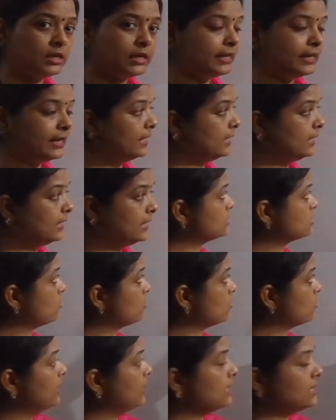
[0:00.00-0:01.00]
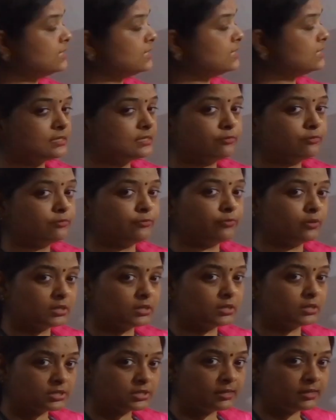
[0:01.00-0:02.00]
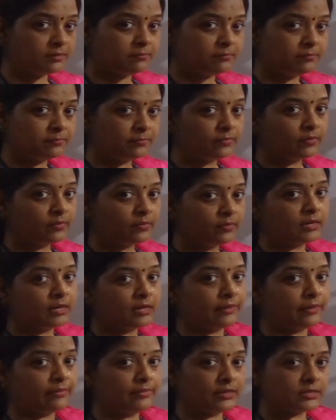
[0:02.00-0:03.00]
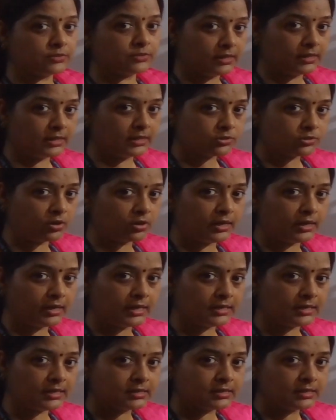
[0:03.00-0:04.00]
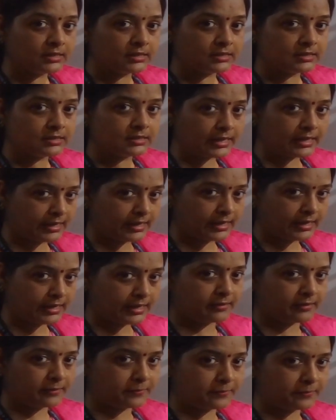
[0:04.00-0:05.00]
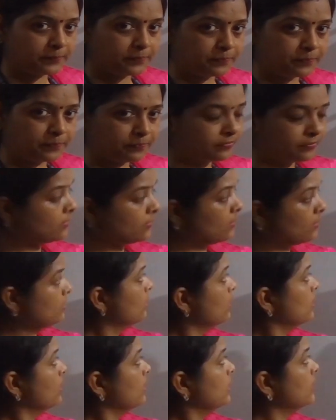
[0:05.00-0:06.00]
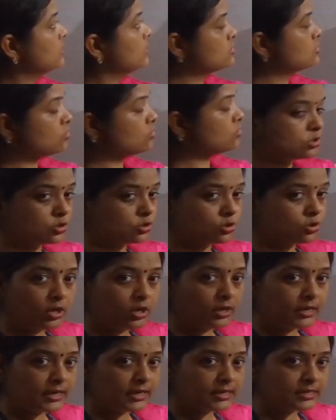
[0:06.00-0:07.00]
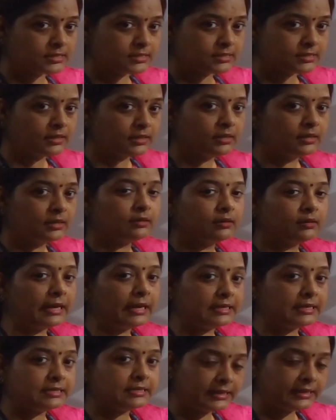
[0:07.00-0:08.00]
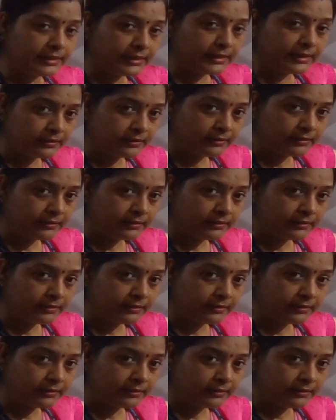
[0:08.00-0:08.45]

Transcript: It is called as first term, and this one is called as second term. It is also called as antecedent,